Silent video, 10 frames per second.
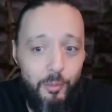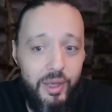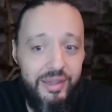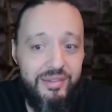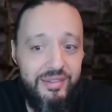
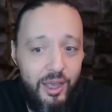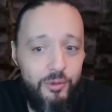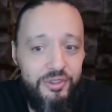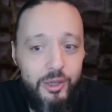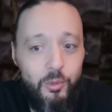it
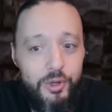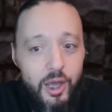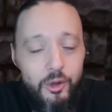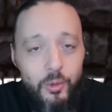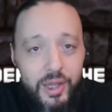sounds like we're
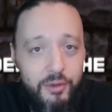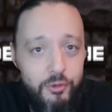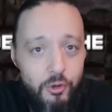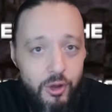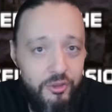not going to have
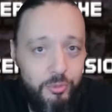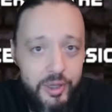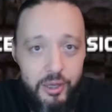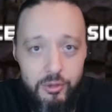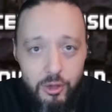
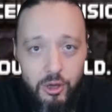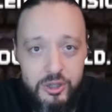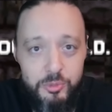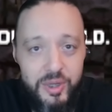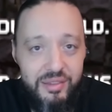crossplay at
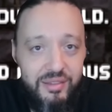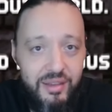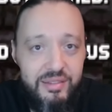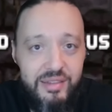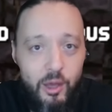launch, but it
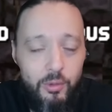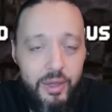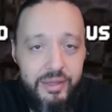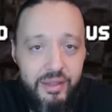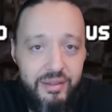does sound
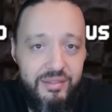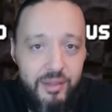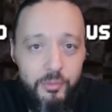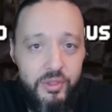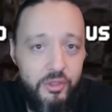like that is
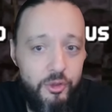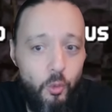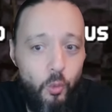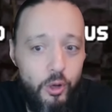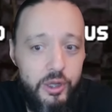something that
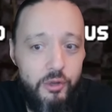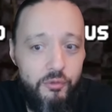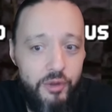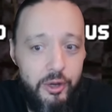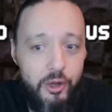they're working
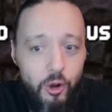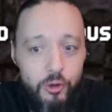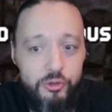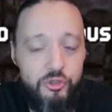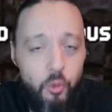very
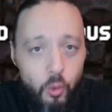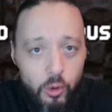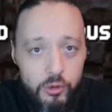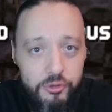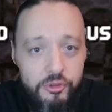hard
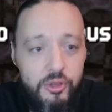towards.